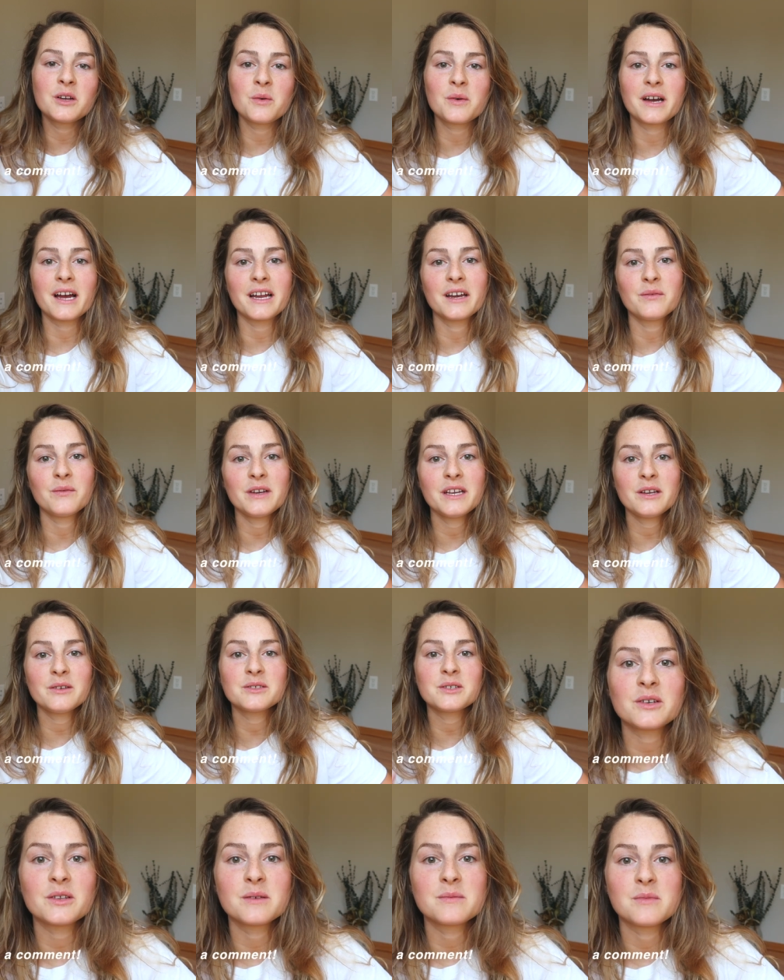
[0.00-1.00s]
know what kind of
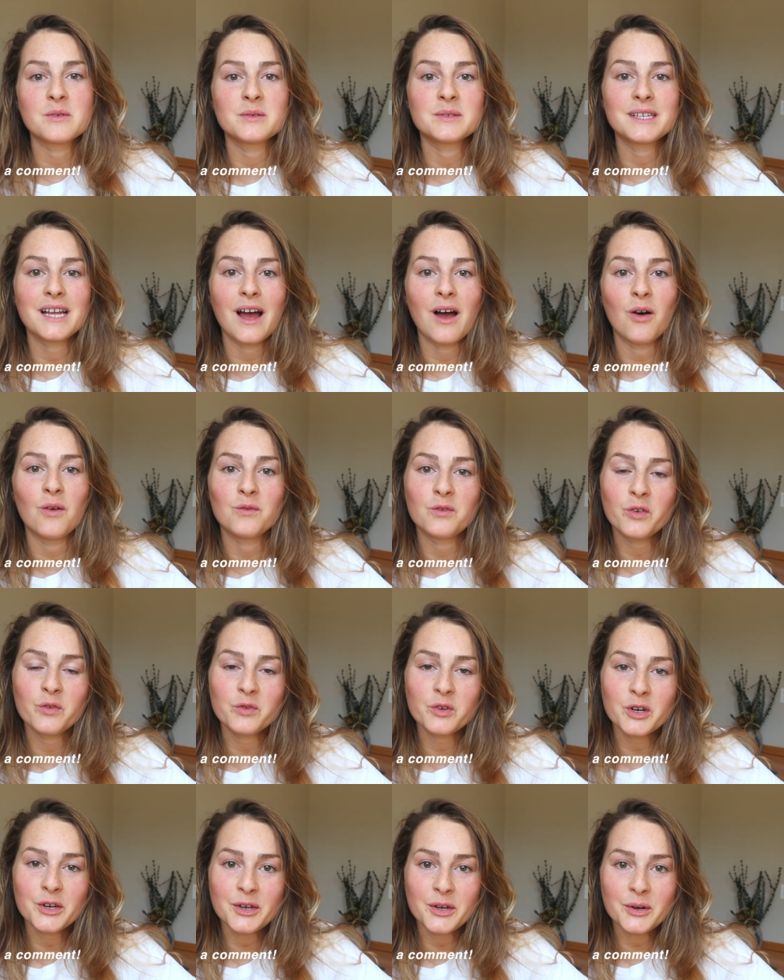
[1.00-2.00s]
videos are the most helpful
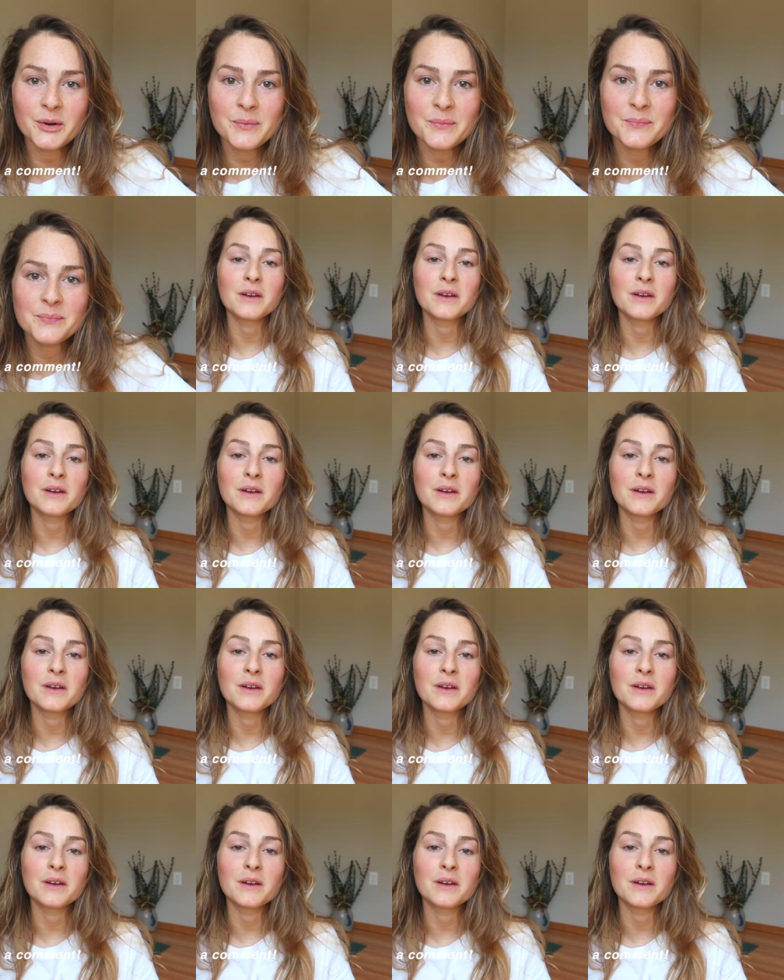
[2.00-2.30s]
for you.